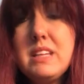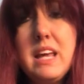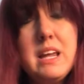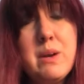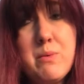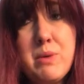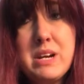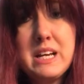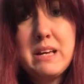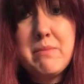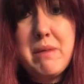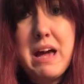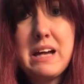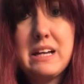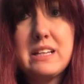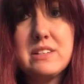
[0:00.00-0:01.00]
and I want to get
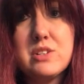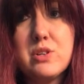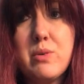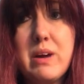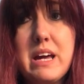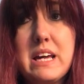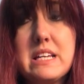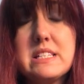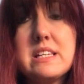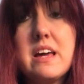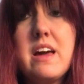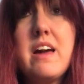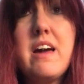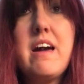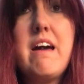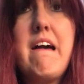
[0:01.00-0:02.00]
back into it.
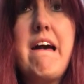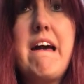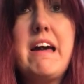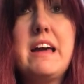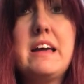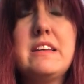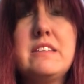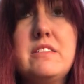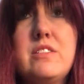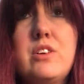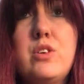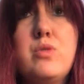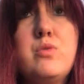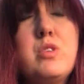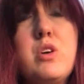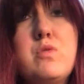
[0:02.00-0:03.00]
And
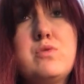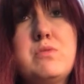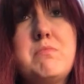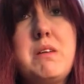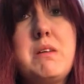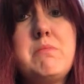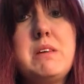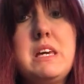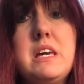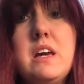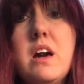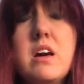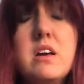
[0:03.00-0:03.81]
who knows, maybe